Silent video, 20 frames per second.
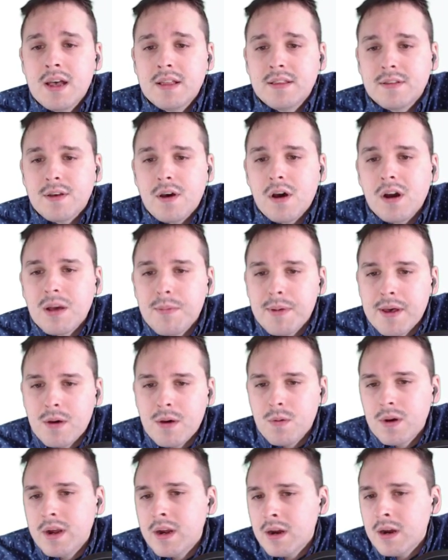Talk about
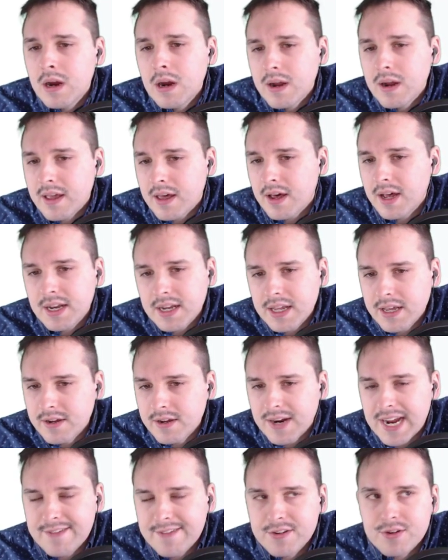where cut,
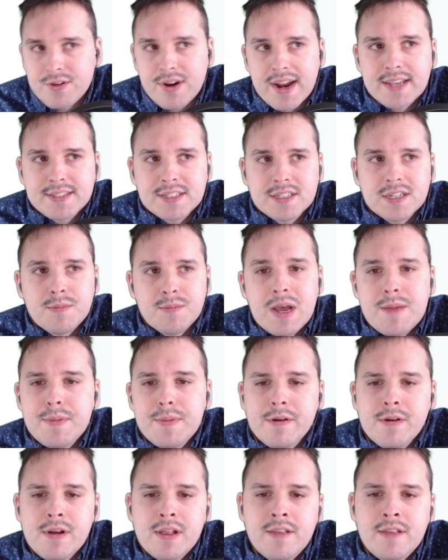engrave, and raster might
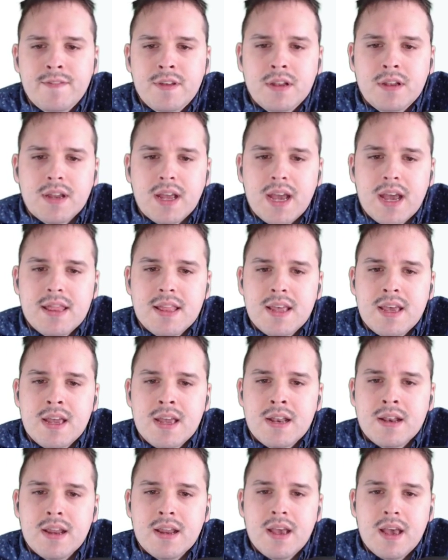be relevant, and
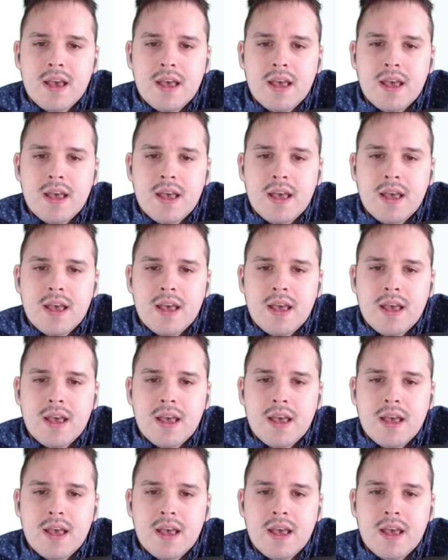then